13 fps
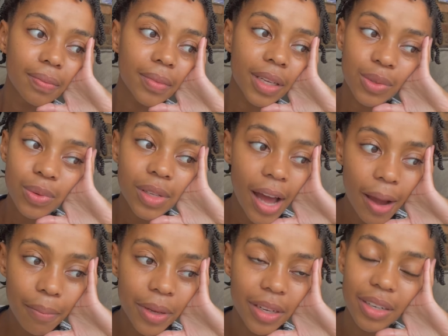it will
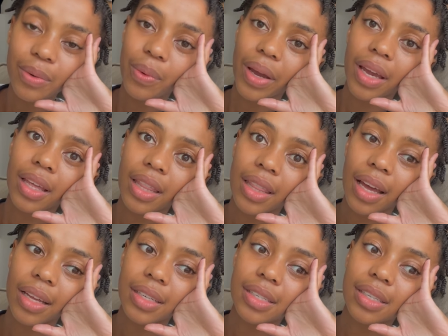happen in a way
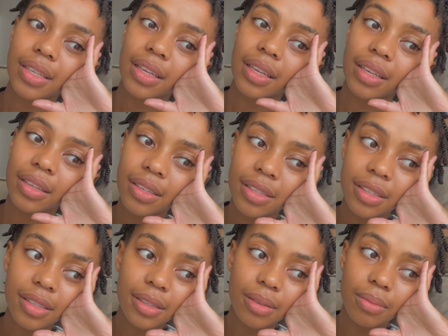that
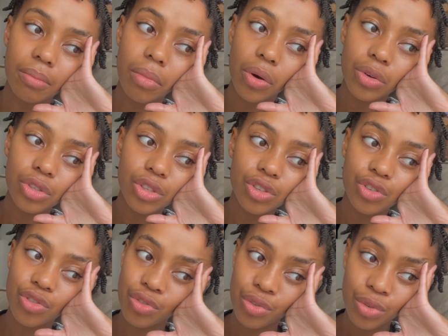is most
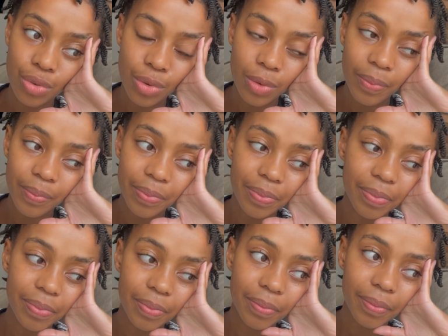true,
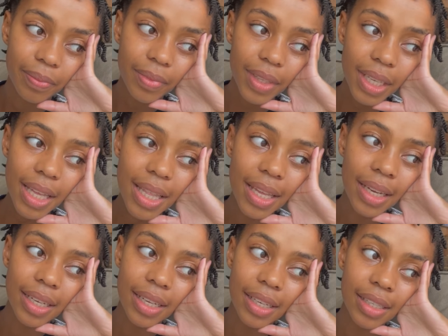
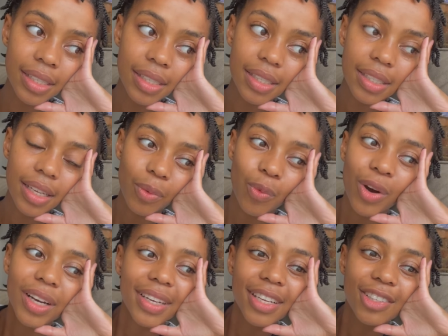that is
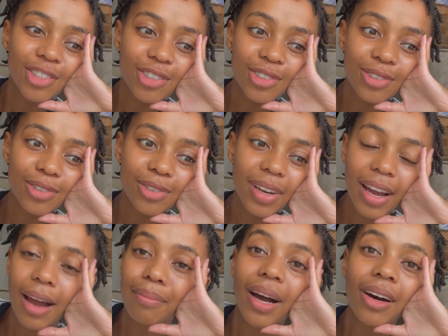what needs to
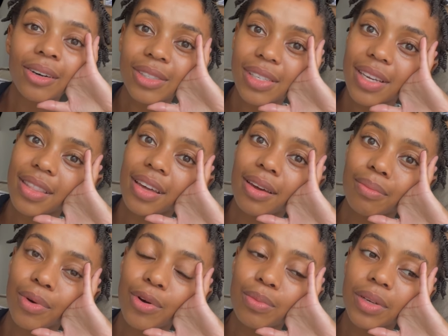come out in that
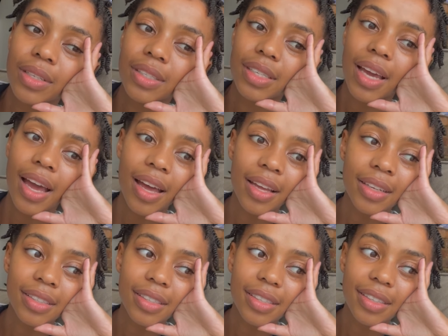moment.
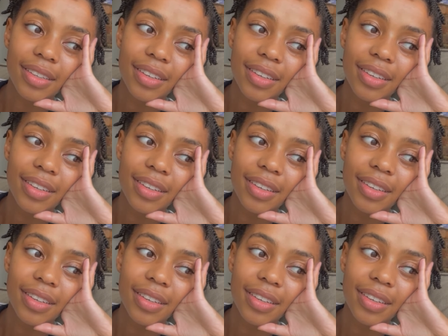And